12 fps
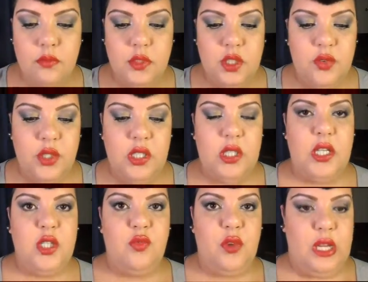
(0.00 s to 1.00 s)
It's a really
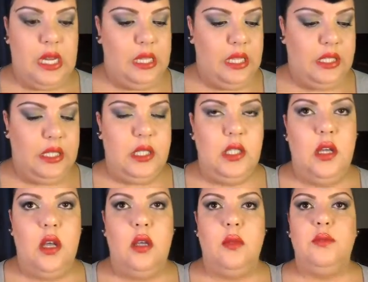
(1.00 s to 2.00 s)
nice red. I like it.
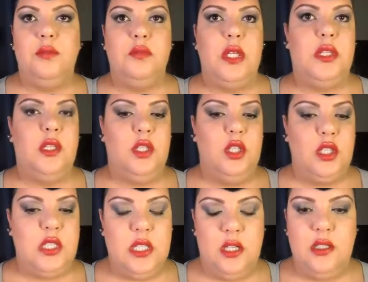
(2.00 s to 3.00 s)
I think it
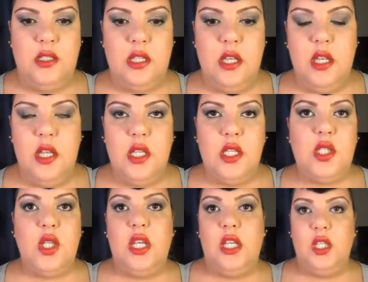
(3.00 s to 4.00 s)
looks nice.
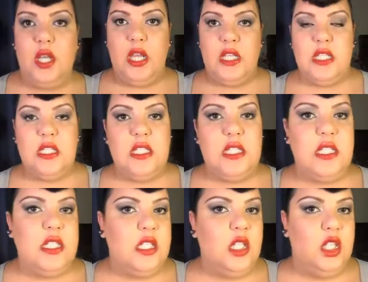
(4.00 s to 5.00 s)
So yeah, guys, this
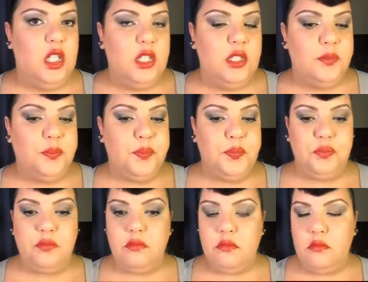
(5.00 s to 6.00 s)
is the look
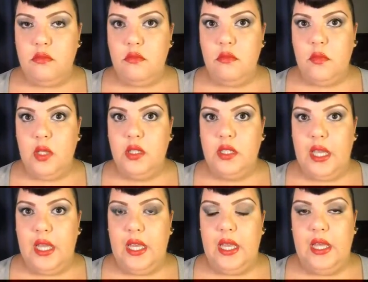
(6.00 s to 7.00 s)

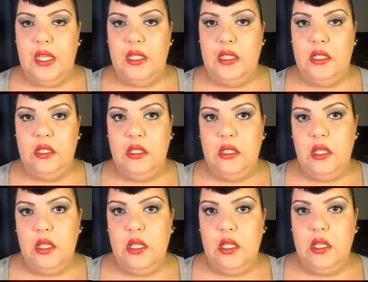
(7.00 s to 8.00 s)
that
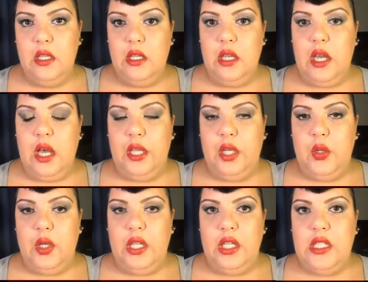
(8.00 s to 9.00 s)
I
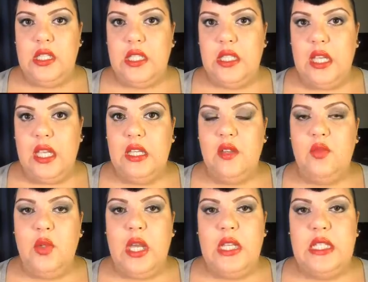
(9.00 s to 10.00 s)
created today. If
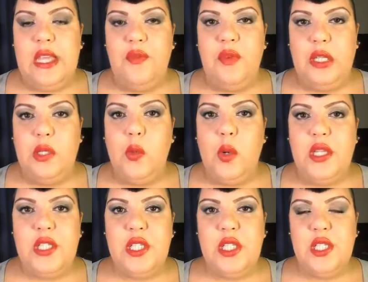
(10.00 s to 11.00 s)
you guys have any
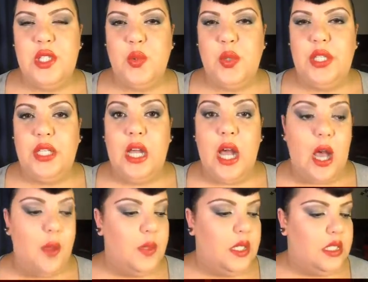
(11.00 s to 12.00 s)
questions or any
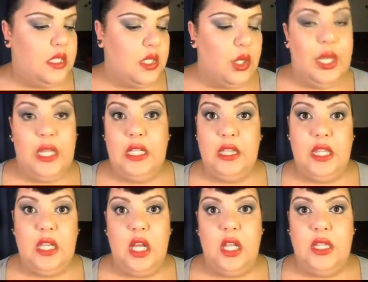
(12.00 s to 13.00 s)
comments or
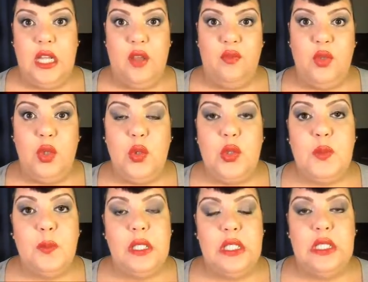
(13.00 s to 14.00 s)
anything that I've
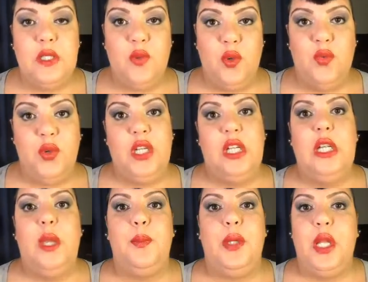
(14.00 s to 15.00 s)
used, please feel free to
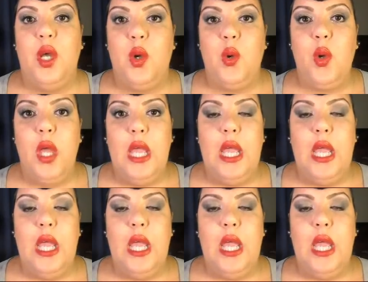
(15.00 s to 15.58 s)
let me know,